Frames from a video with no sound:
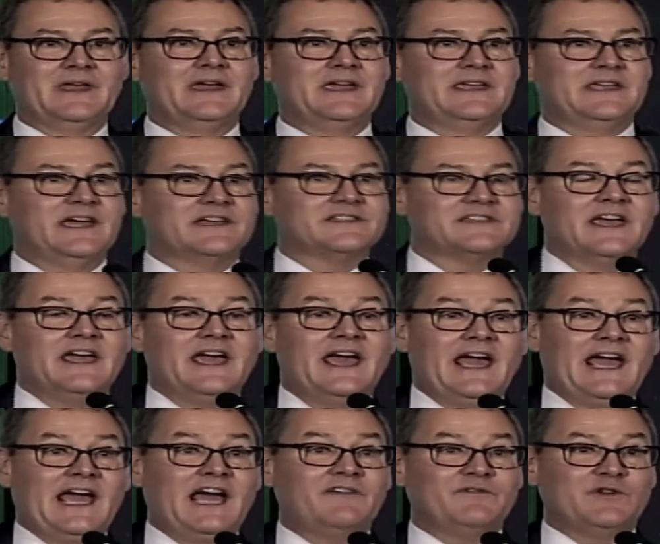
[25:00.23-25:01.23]
Yes.
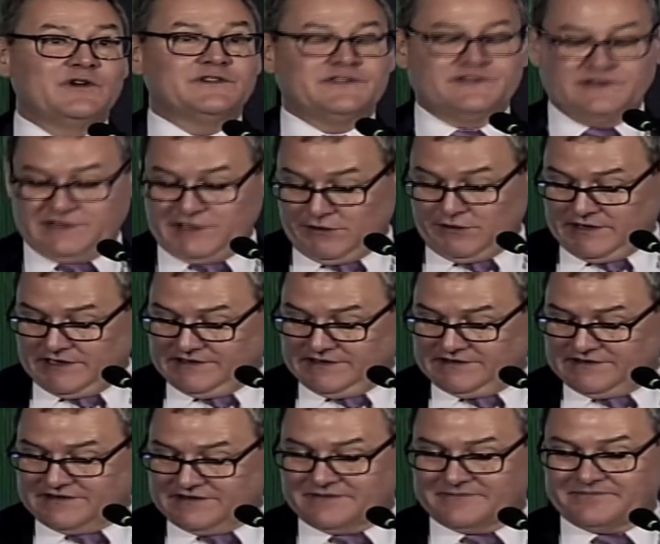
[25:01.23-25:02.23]
Have your
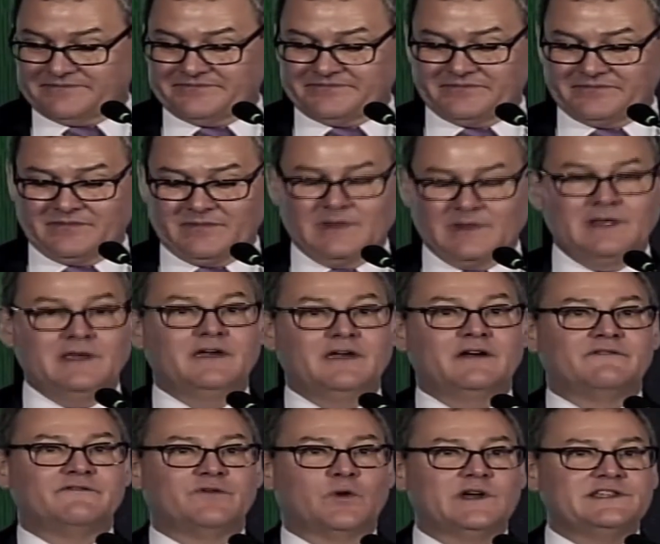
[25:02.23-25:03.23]
students
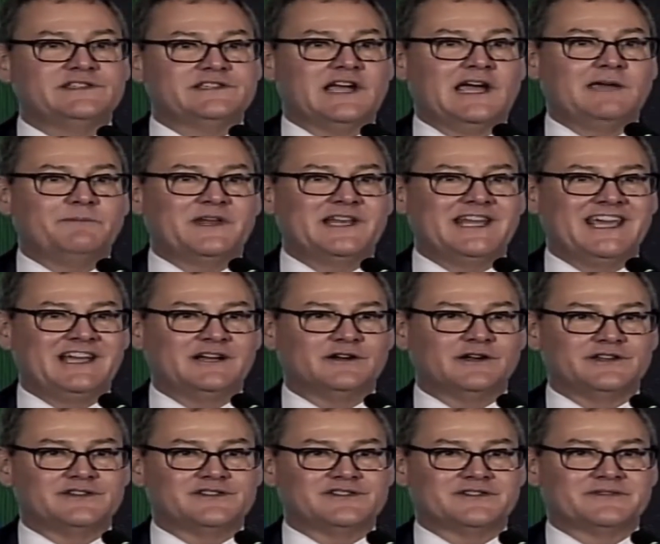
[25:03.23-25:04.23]
voice type in
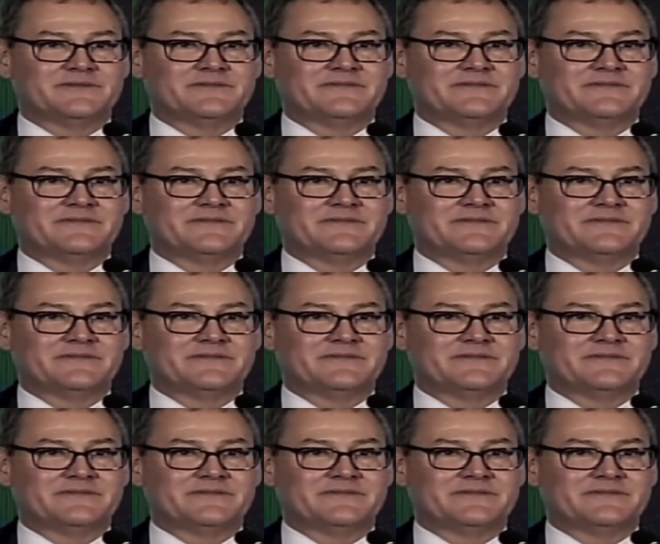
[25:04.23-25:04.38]
English.